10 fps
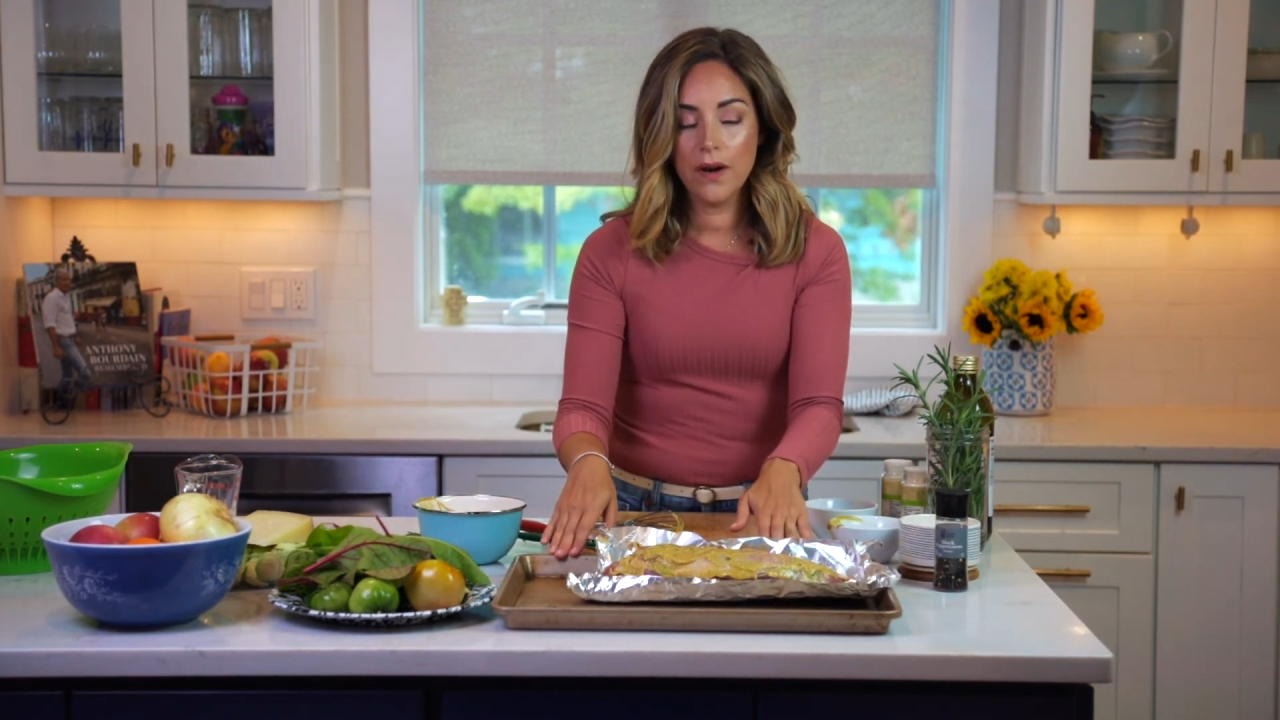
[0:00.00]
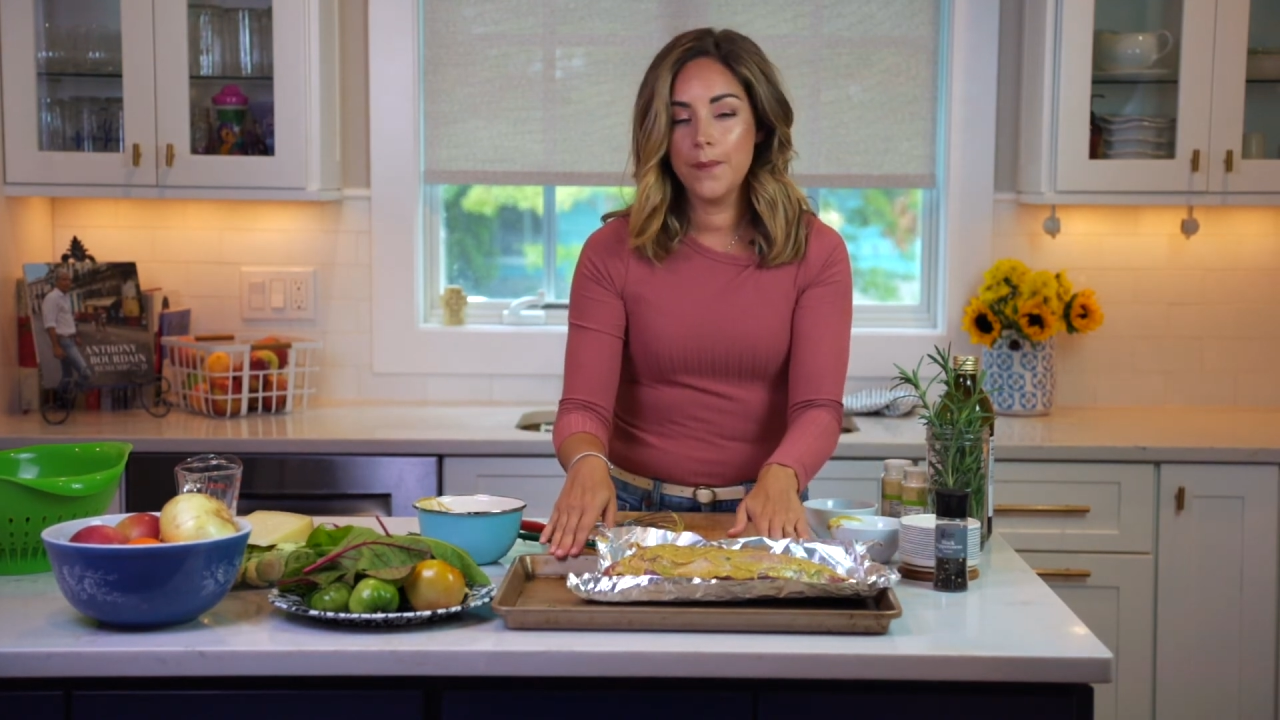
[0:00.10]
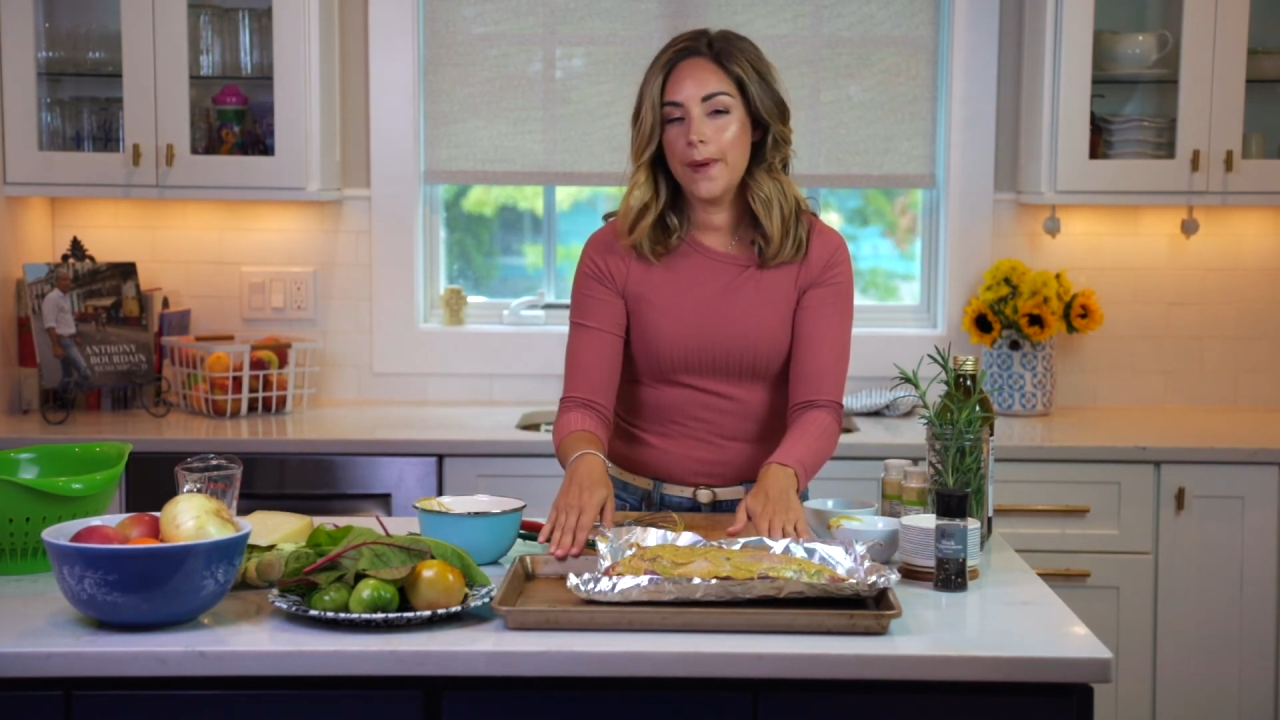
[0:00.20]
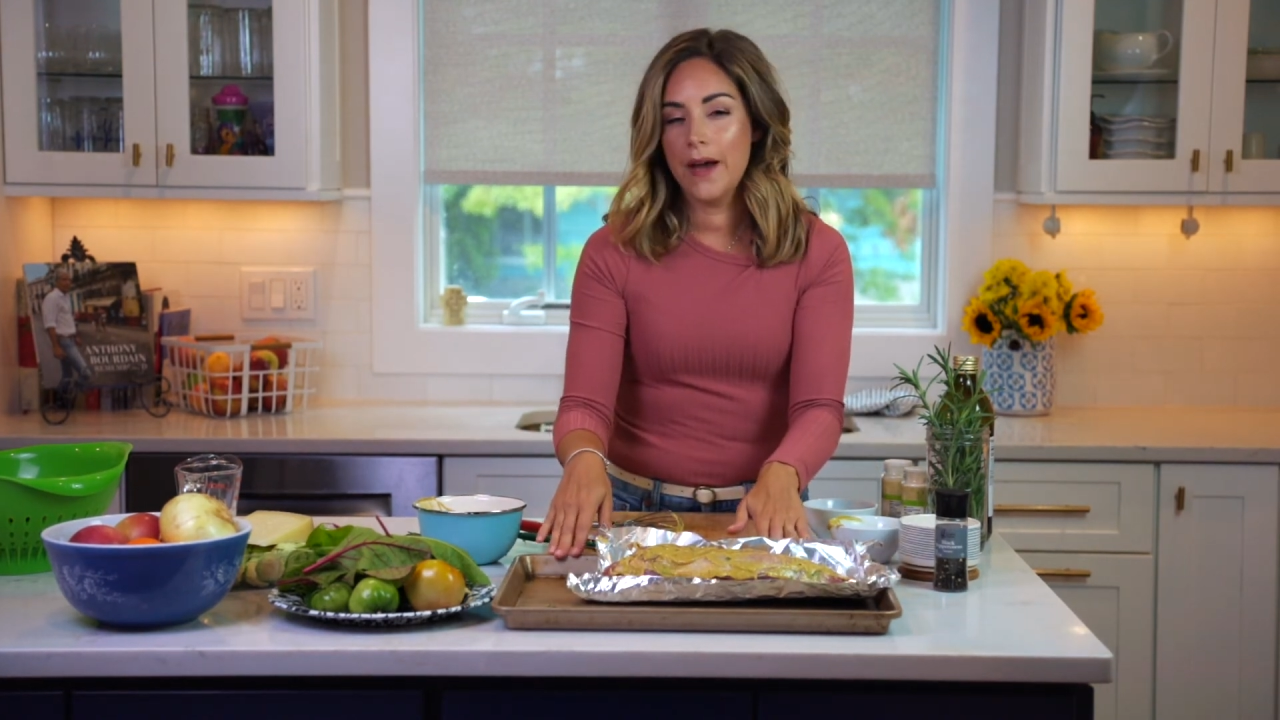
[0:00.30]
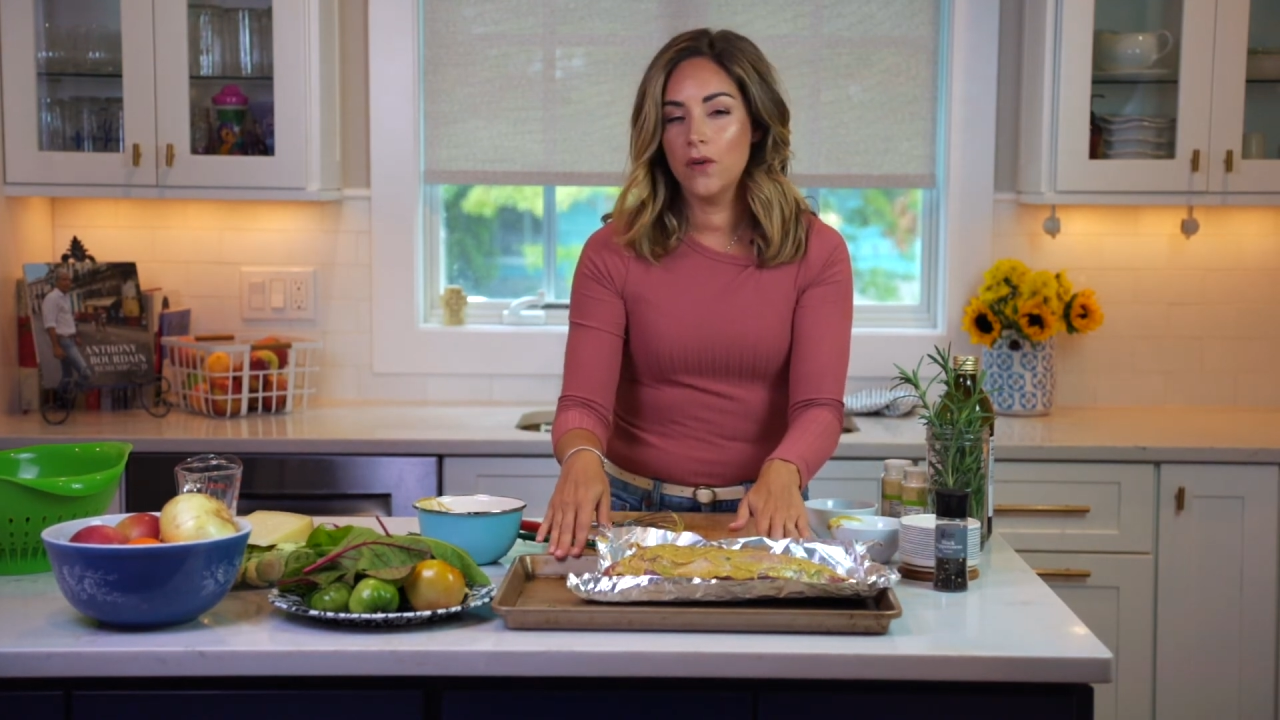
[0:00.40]

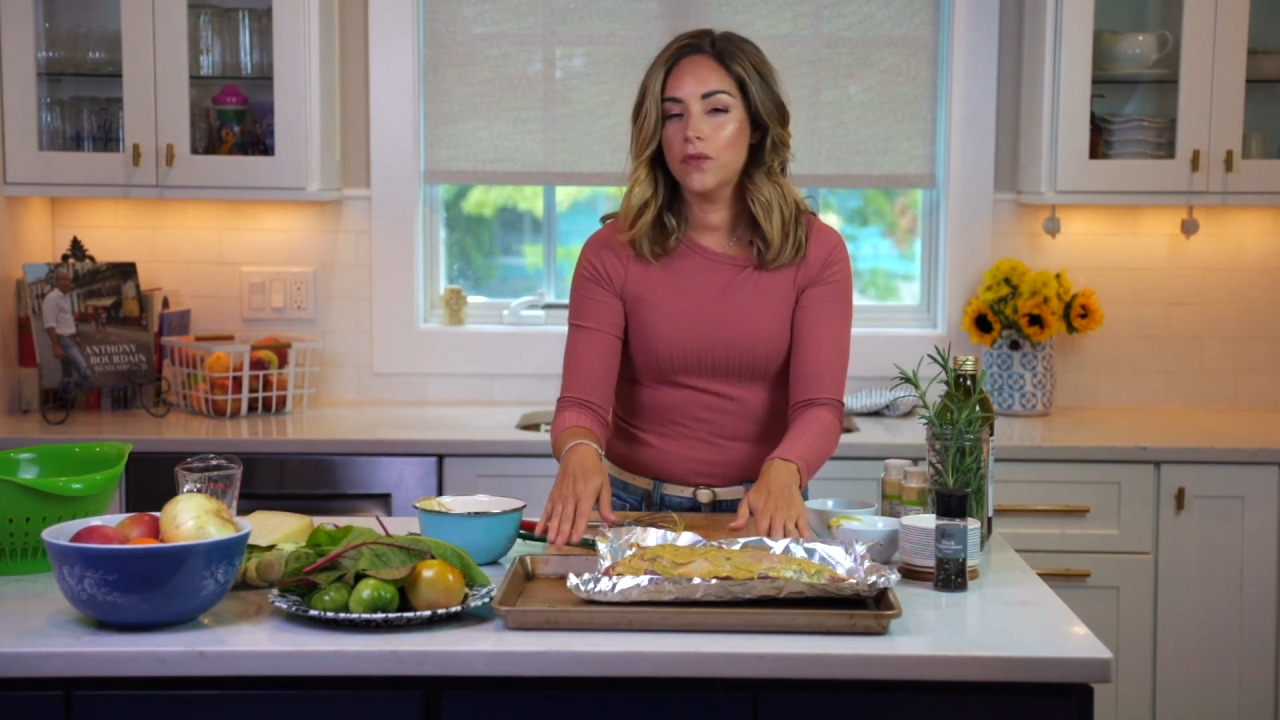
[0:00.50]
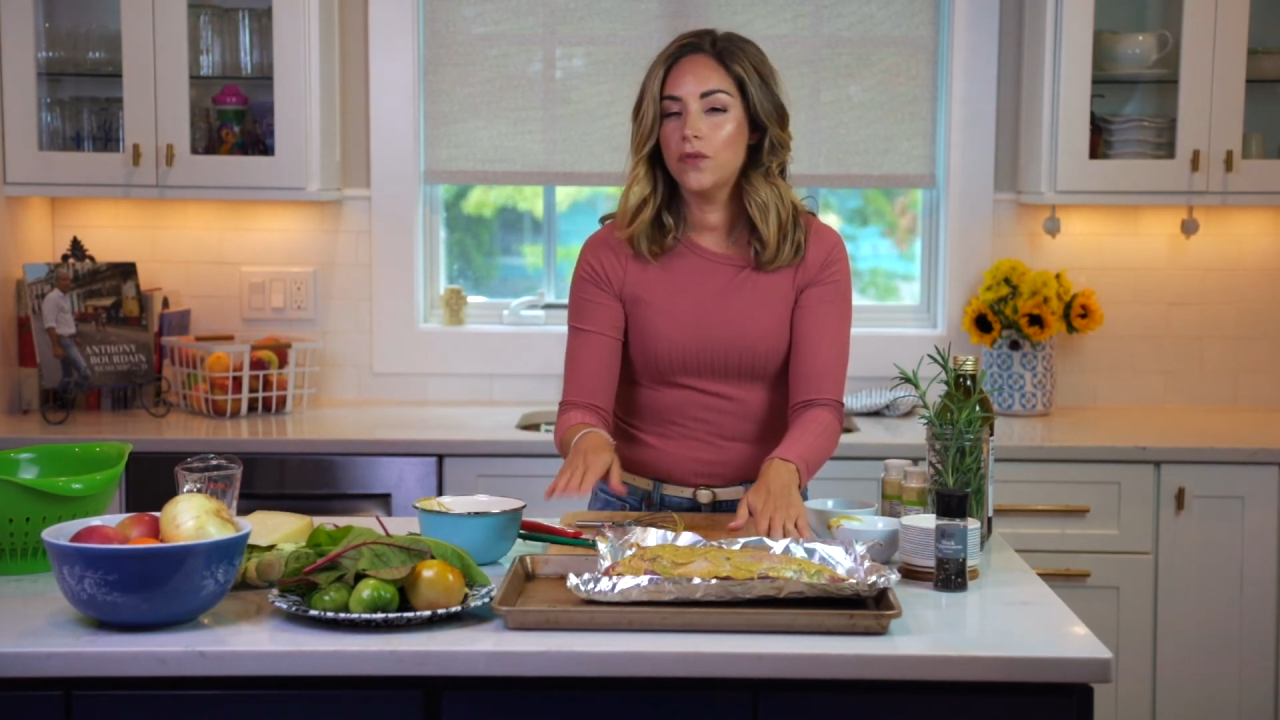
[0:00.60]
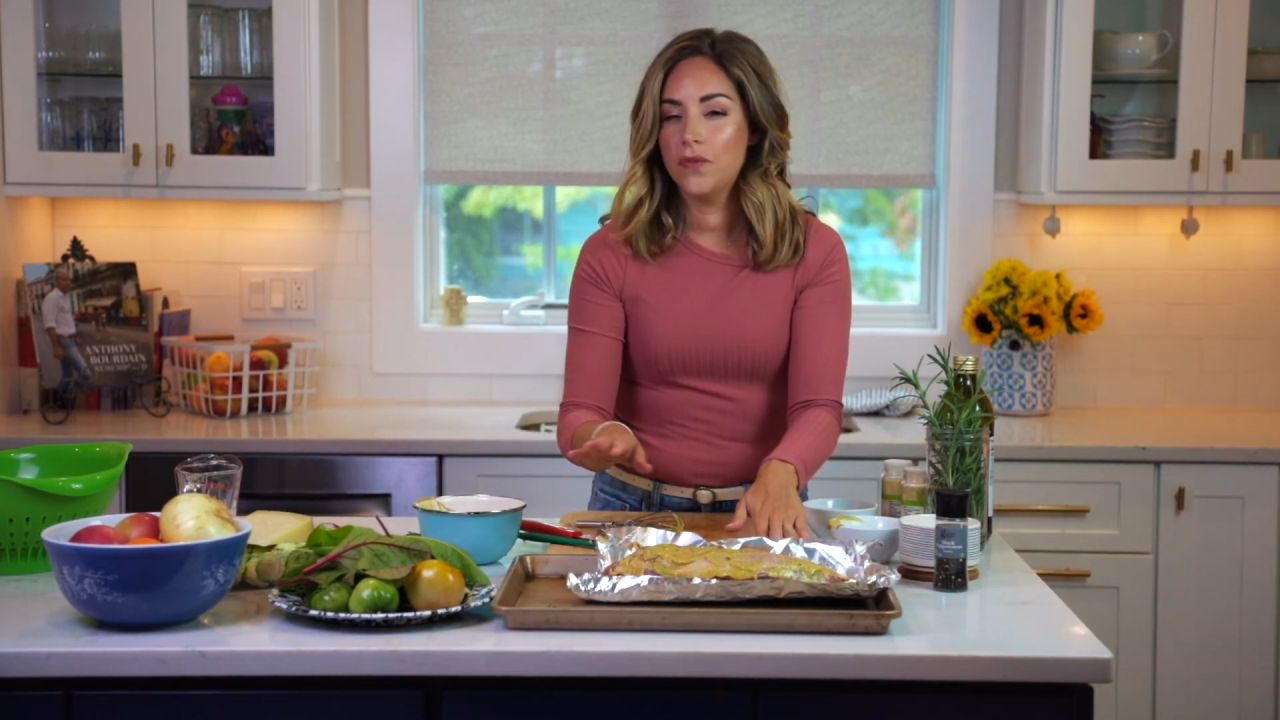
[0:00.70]
about